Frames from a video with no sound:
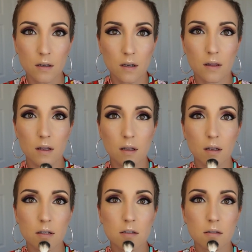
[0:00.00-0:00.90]
And then I like
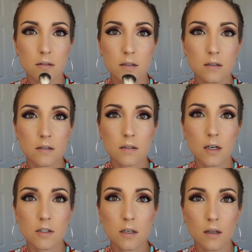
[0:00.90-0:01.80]
to just
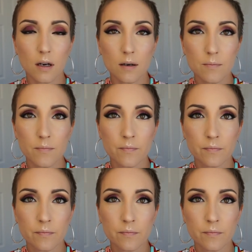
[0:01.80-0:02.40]
touch it there